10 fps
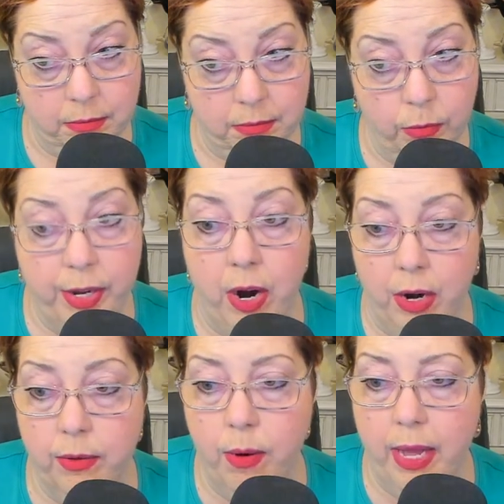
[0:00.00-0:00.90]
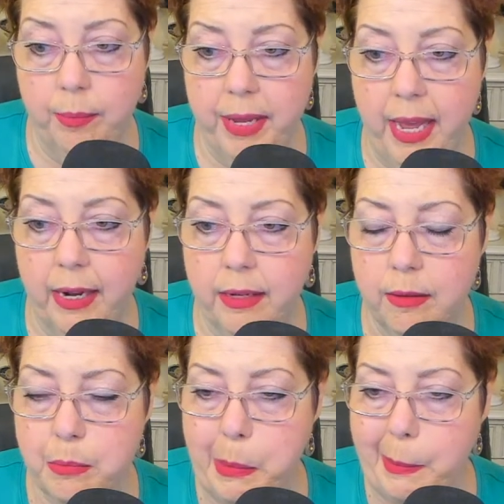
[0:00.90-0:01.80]
We are the Wild Pack.
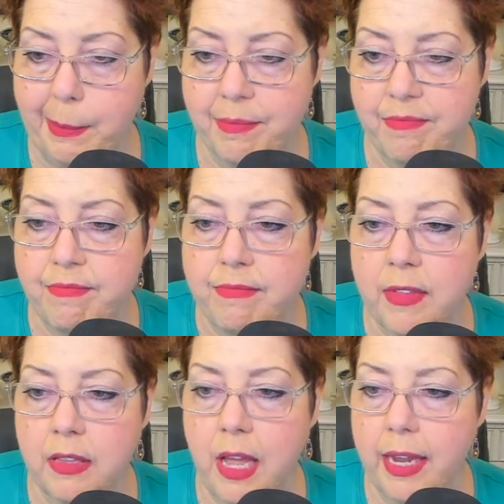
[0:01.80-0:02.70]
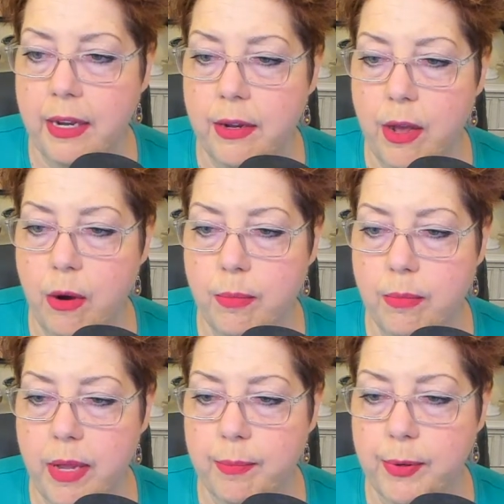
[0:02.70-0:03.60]
Lion. Nope.
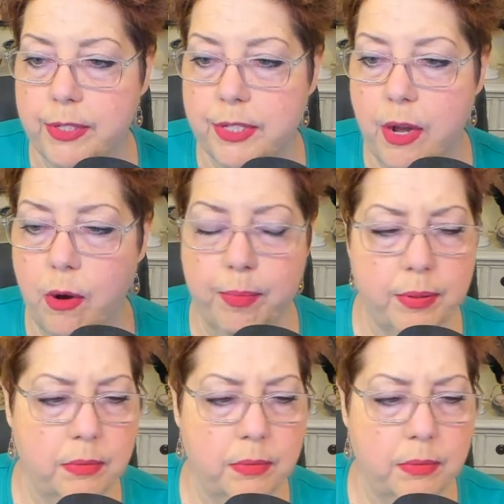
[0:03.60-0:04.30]
Empress. Nope.